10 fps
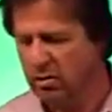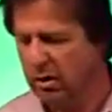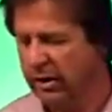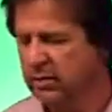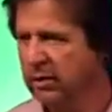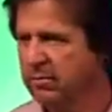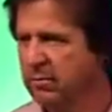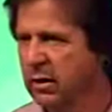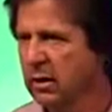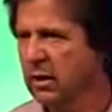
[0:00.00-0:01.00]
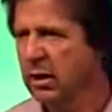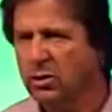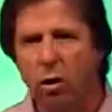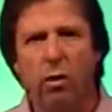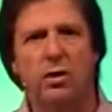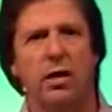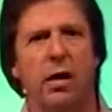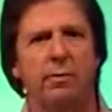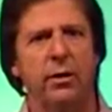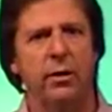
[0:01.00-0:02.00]
Christ. It's always
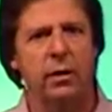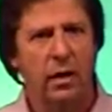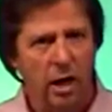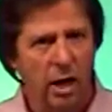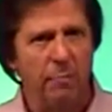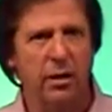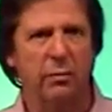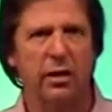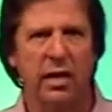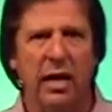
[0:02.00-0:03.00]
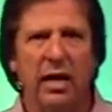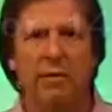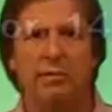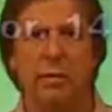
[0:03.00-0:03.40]
accompanied, accompanied with a kingdom